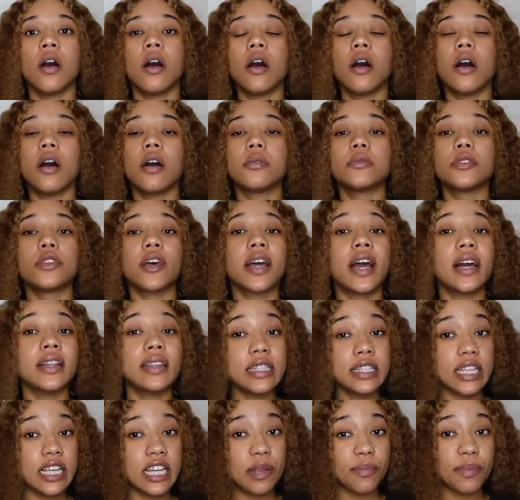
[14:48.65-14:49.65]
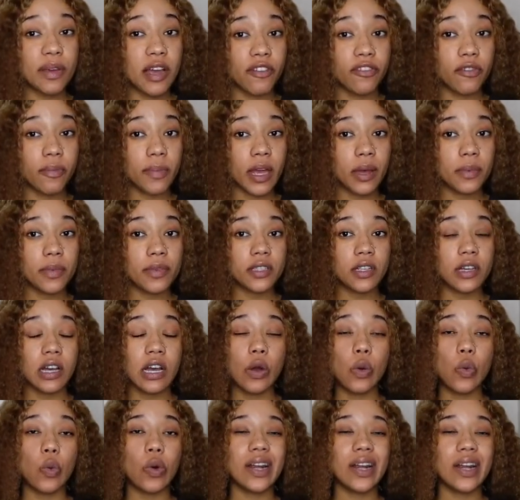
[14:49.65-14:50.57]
Um, so I got this heating pad from Amazon.